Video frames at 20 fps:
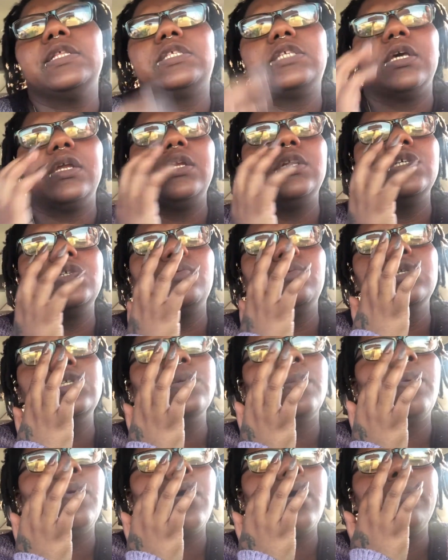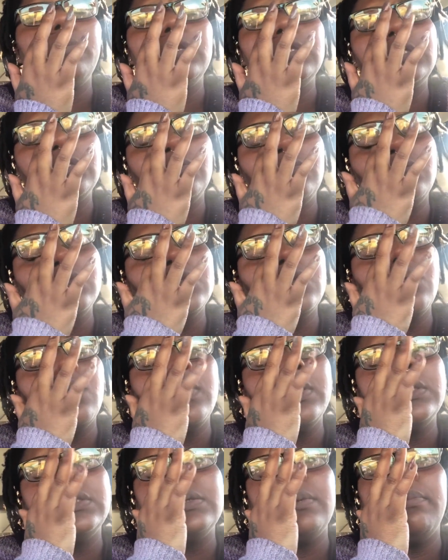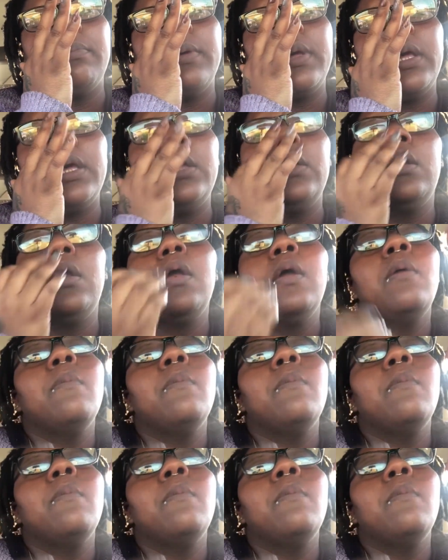tell us which apartments it was going to be,